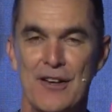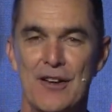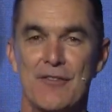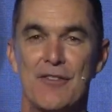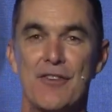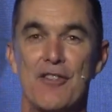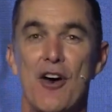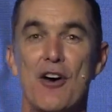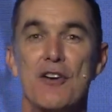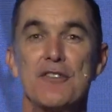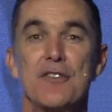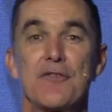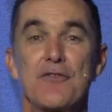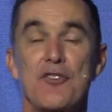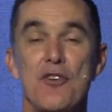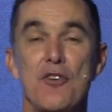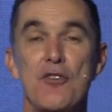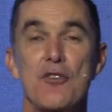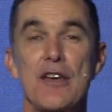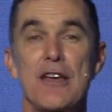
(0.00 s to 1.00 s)
For those of
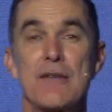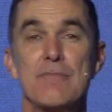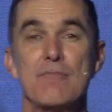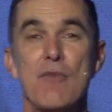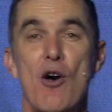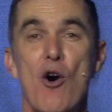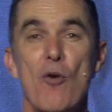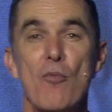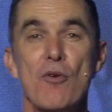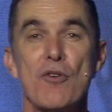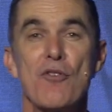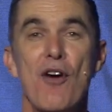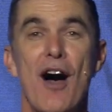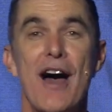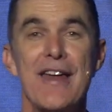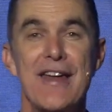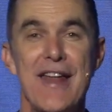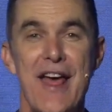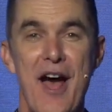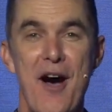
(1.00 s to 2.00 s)
you in Melbourne
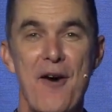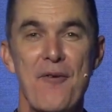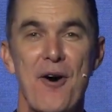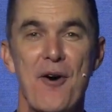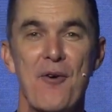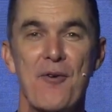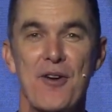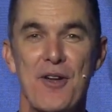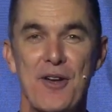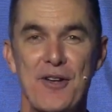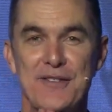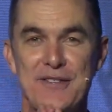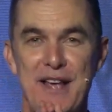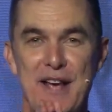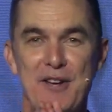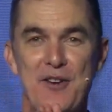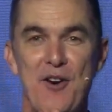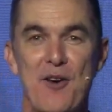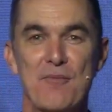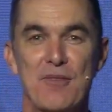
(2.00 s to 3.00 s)
right now, I want to say
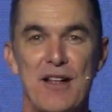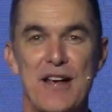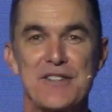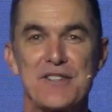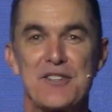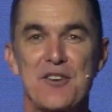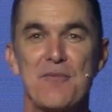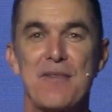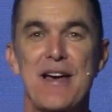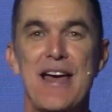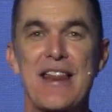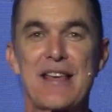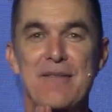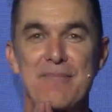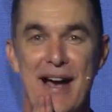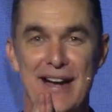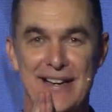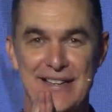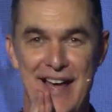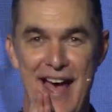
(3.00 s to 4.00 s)
God bless you. I'm handing
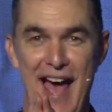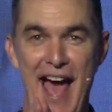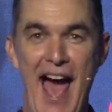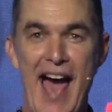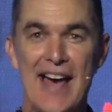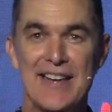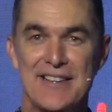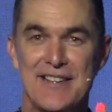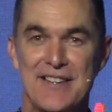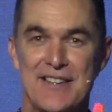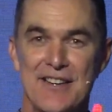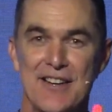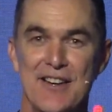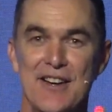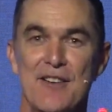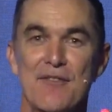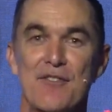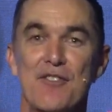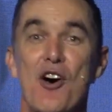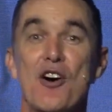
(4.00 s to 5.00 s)
back to Ash.
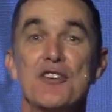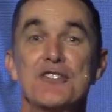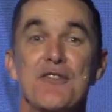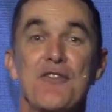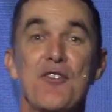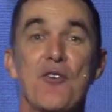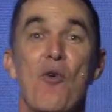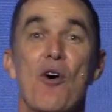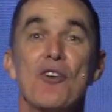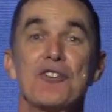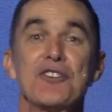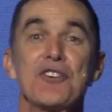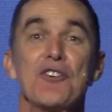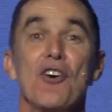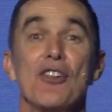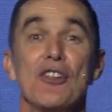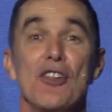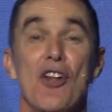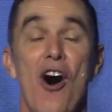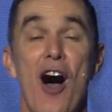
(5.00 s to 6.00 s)
For those of you watching
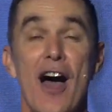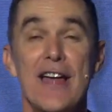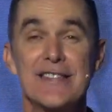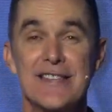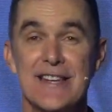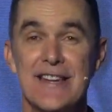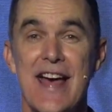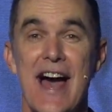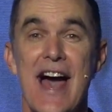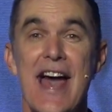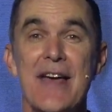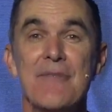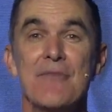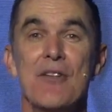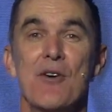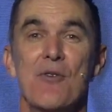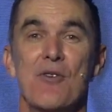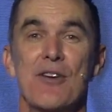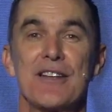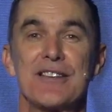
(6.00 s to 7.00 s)
online today,
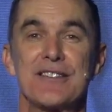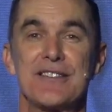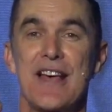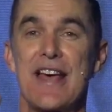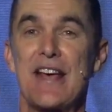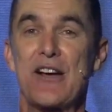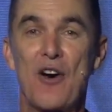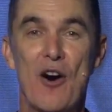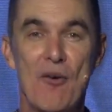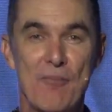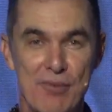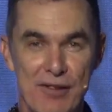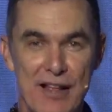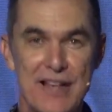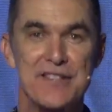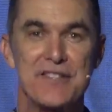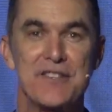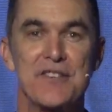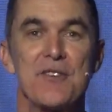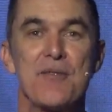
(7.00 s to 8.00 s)
I want to say God
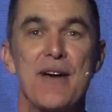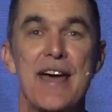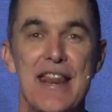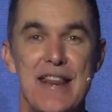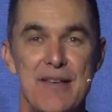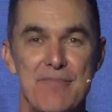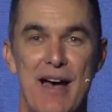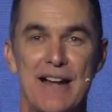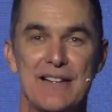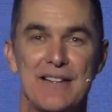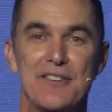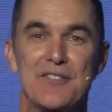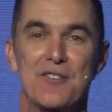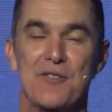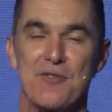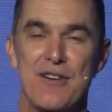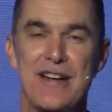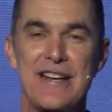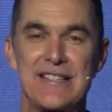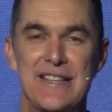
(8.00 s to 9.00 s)
bless you. I'm handing back to
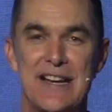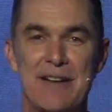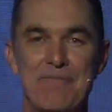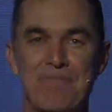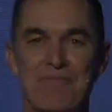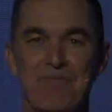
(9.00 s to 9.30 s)
Teresa.